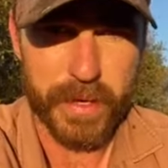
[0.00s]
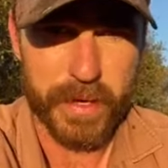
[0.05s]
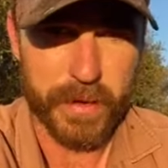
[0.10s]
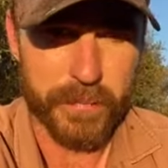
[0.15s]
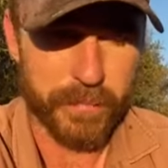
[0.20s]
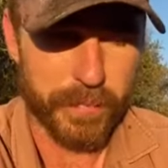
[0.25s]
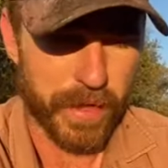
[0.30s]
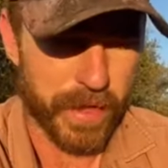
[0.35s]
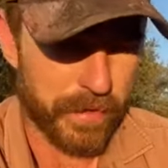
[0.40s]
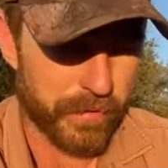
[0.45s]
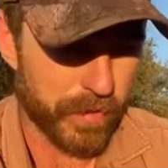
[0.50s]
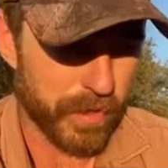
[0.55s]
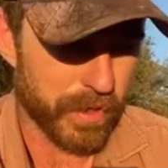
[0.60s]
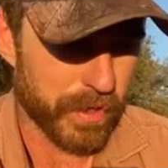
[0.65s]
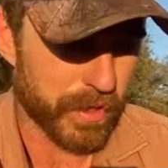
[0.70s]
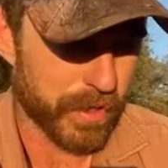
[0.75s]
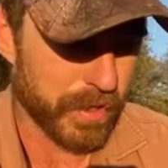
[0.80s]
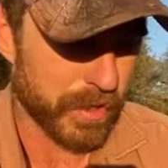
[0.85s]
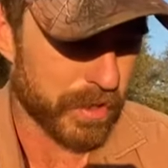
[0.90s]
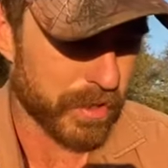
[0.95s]
Um, having
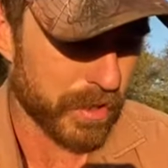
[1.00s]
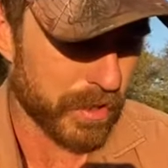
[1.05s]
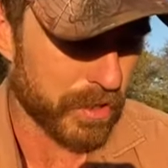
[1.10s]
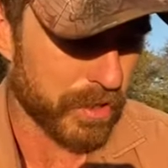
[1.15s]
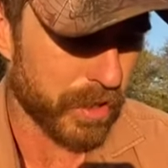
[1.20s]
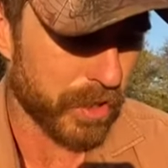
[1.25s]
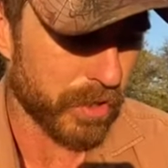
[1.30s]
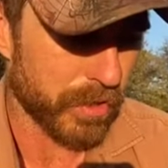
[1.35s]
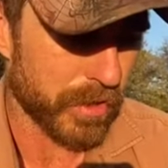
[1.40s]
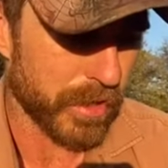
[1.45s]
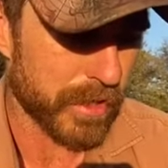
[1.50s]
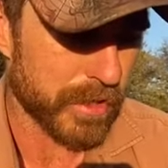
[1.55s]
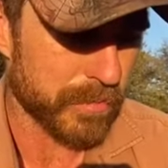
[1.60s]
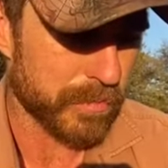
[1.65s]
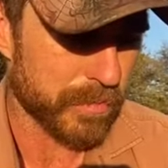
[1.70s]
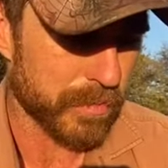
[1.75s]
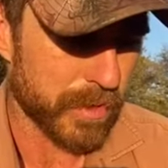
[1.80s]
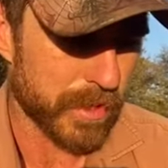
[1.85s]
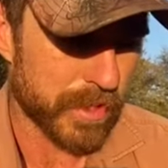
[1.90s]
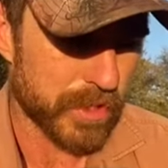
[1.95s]
a, a, dog that's
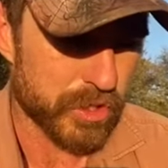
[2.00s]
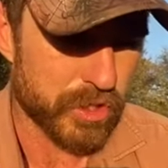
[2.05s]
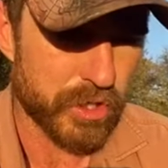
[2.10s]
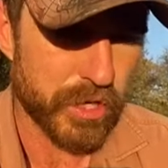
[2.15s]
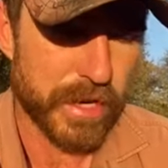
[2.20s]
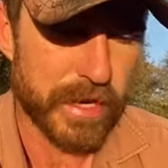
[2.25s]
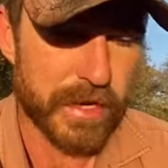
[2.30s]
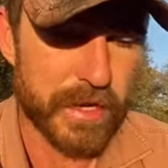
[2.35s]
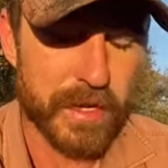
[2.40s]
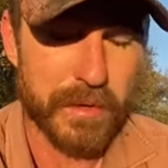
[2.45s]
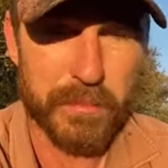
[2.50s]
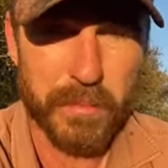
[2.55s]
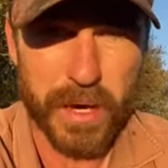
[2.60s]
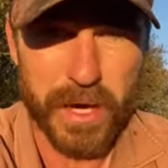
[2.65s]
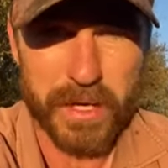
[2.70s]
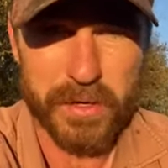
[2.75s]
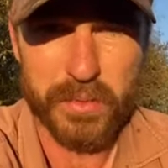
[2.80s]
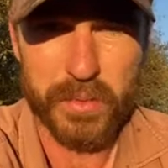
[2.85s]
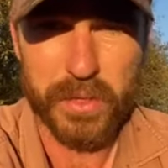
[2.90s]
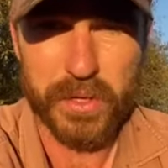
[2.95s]
that's trained in
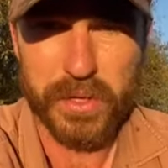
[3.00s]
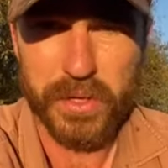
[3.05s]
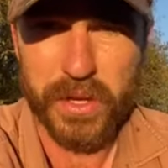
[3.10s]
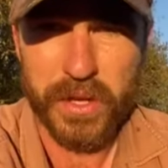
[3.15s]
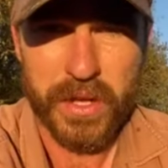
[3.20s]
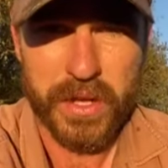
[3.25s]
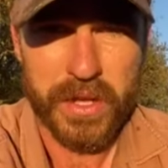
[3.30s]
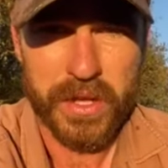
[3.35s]
bite work